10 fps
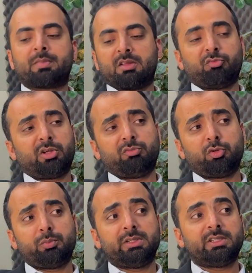what
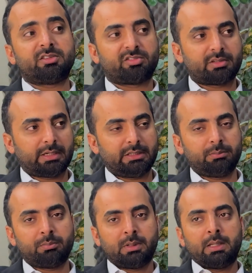would be its type,
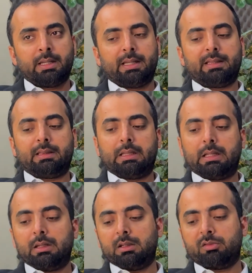and then